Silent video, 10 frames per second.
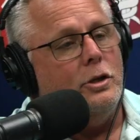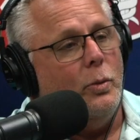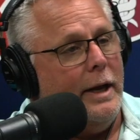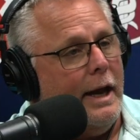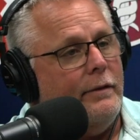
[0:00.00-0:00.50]

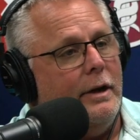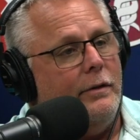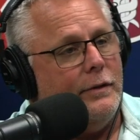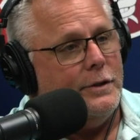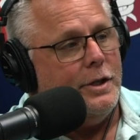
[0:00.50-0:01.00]
we have
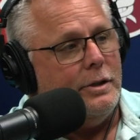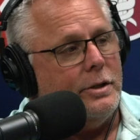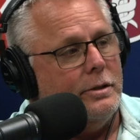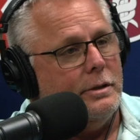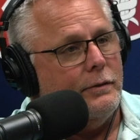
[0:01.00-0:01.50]
enough
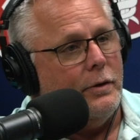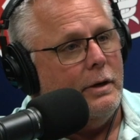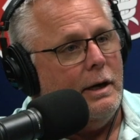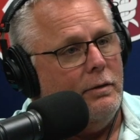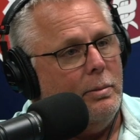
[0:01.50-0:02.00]
shelters
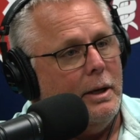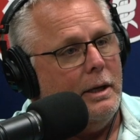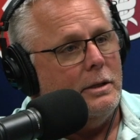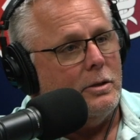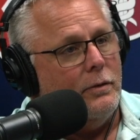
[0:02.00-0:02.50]
for
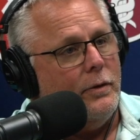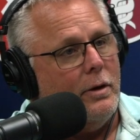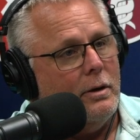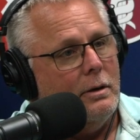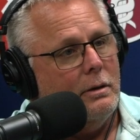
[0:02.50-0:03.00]
everybody so
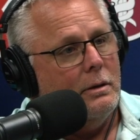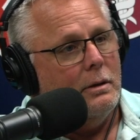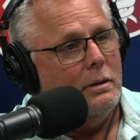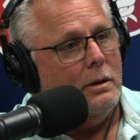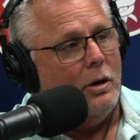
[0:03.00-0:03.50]
far?
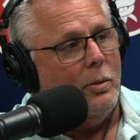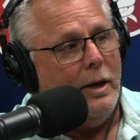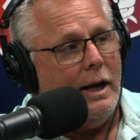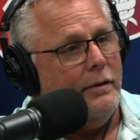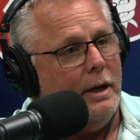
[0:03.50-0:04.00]
Or are
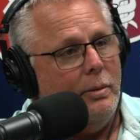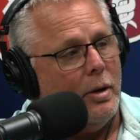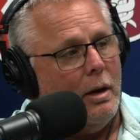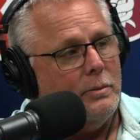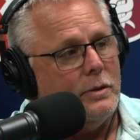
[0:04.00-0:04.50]
we having any
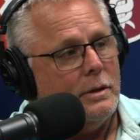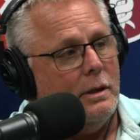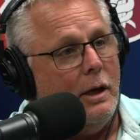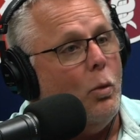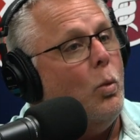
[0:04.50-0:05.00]
problems?
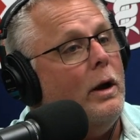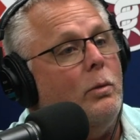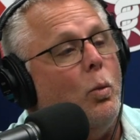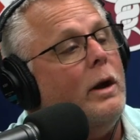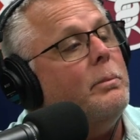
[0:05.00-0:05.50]
Uh, what
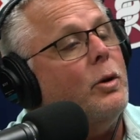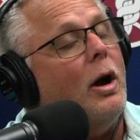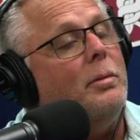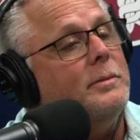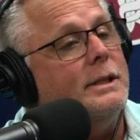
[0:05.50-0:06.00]
what
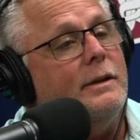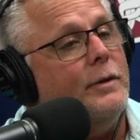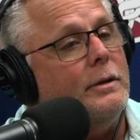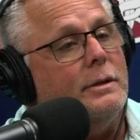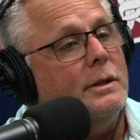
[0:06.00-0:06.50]
problems and
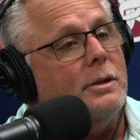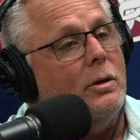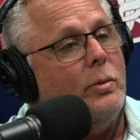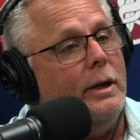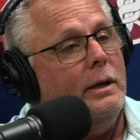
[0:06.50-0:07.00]
difficulties
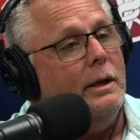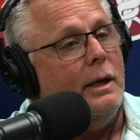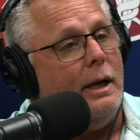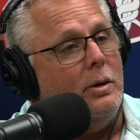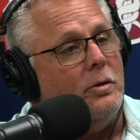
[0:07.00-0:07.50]
are we
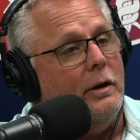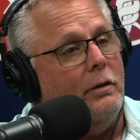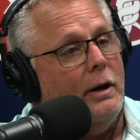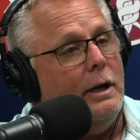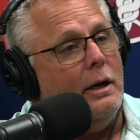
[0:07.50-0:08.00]

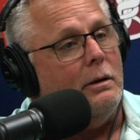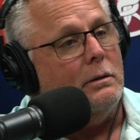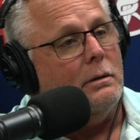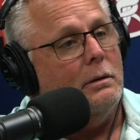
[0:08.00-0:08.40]
encountering right now?